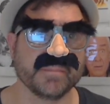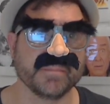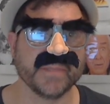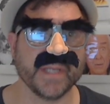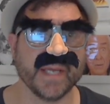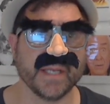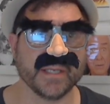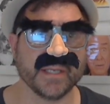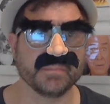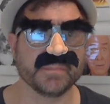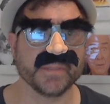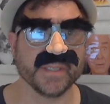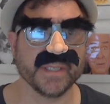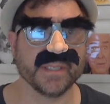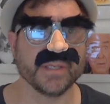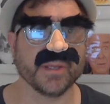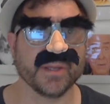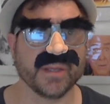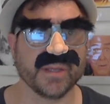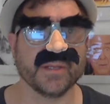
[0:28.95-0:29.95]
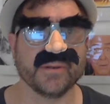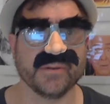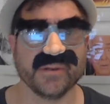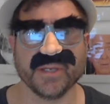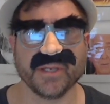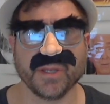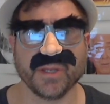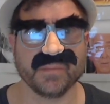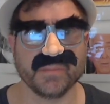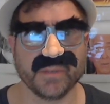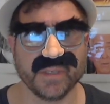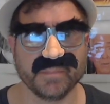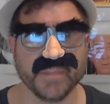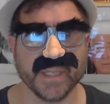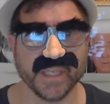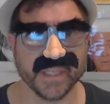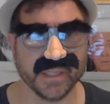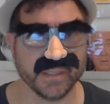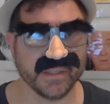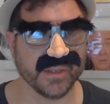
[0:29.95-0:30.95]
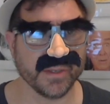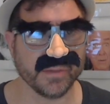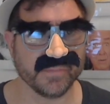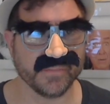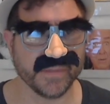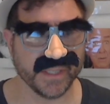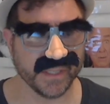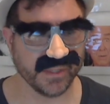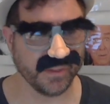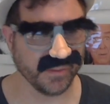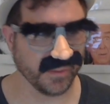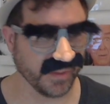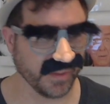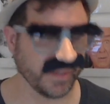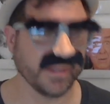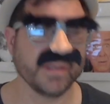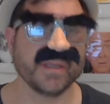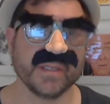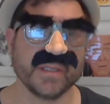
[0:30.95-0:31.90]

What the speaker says: not being serious when I'm making these videos.